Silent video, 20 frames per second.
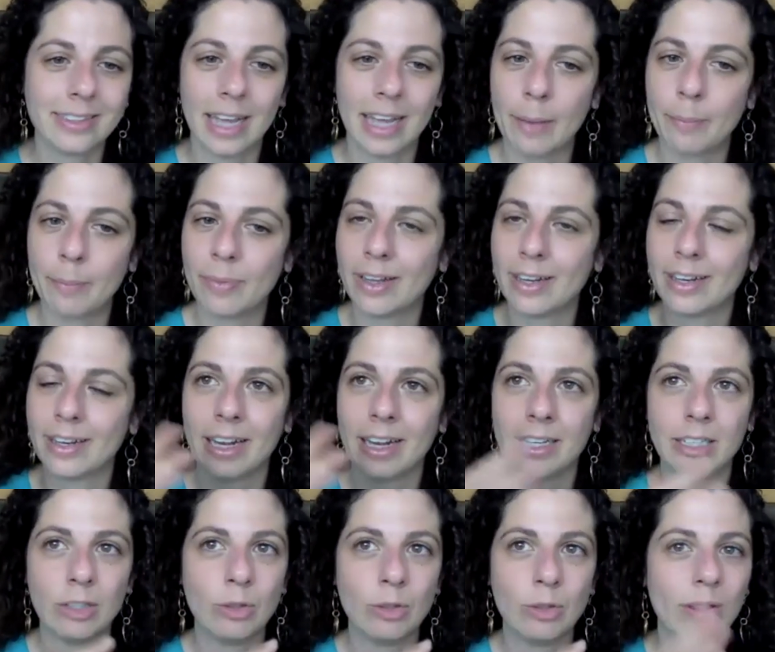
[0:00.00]
happen
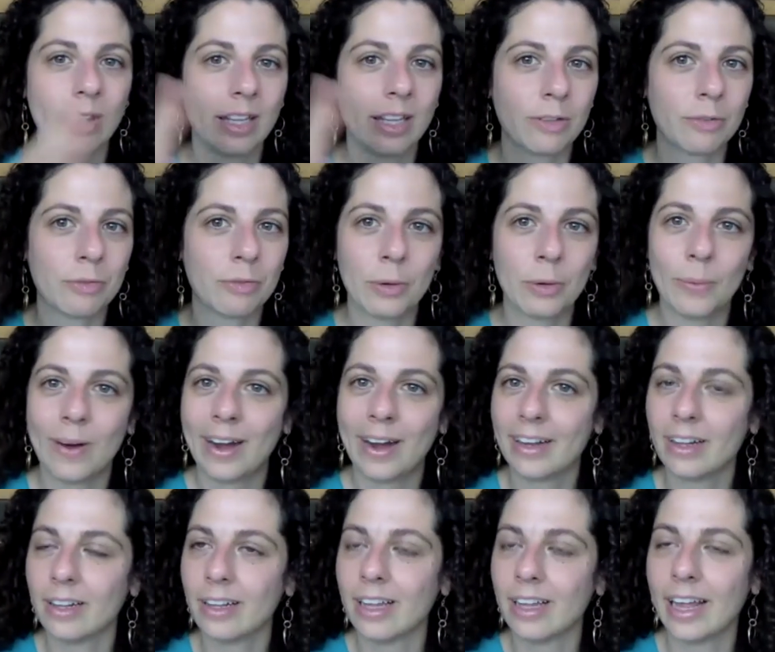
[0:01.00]
and you do things for a
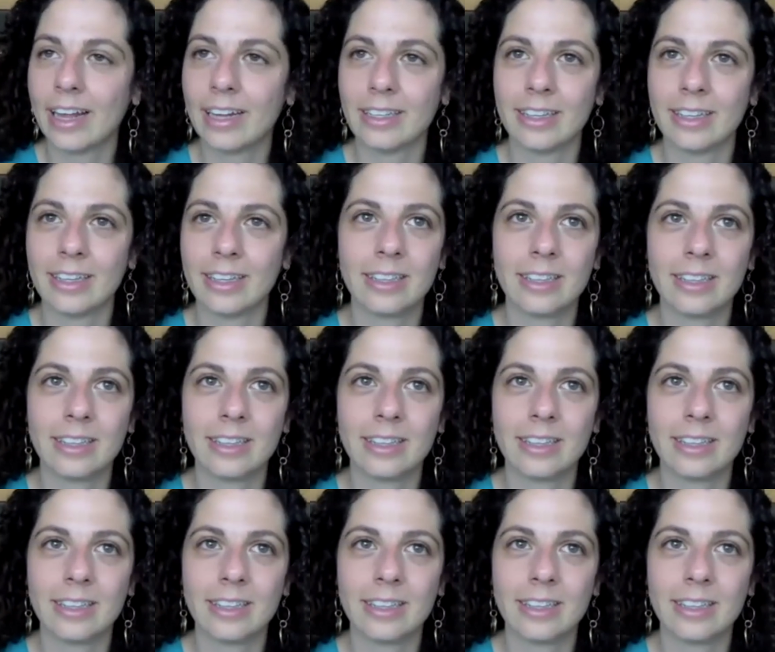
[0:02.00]
while and